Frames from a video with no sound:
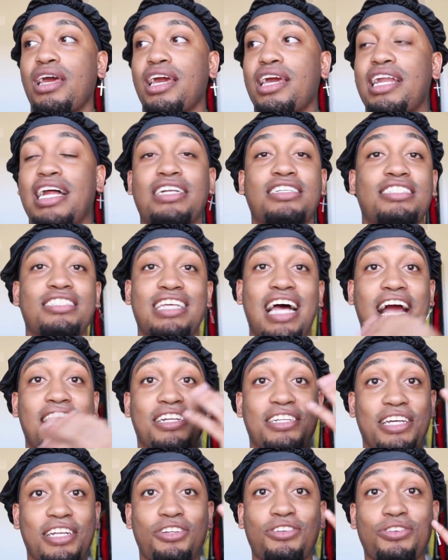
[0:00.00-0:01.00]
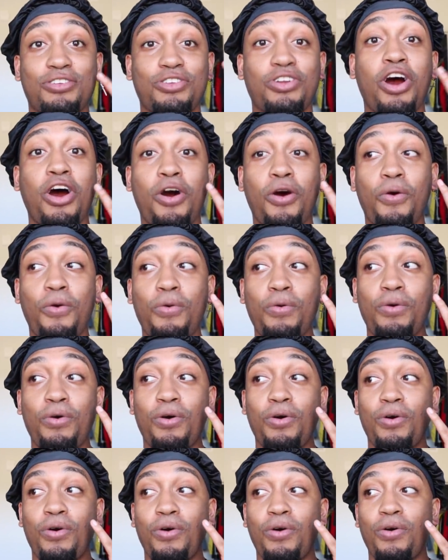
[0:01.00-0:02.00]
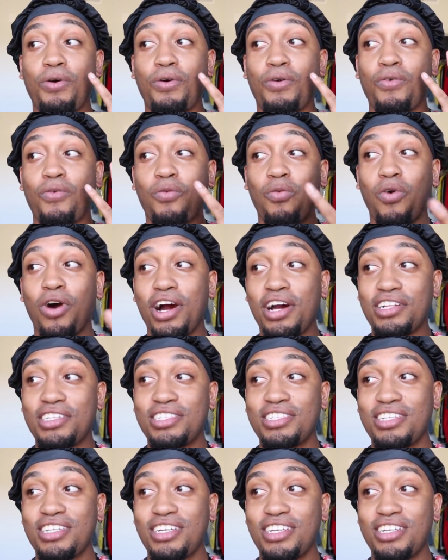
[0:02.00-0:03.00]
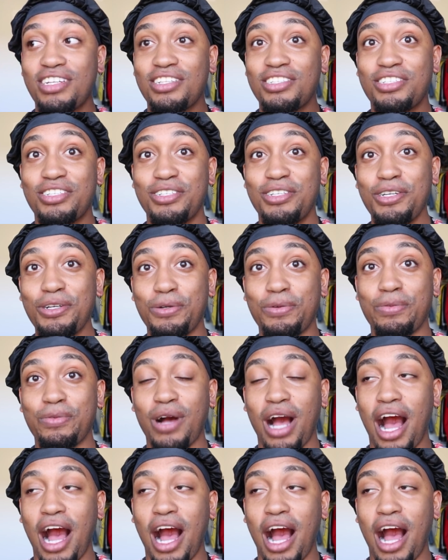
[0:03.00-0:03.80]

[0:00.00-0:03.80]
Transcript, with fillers: and I just, I didn't know what to do.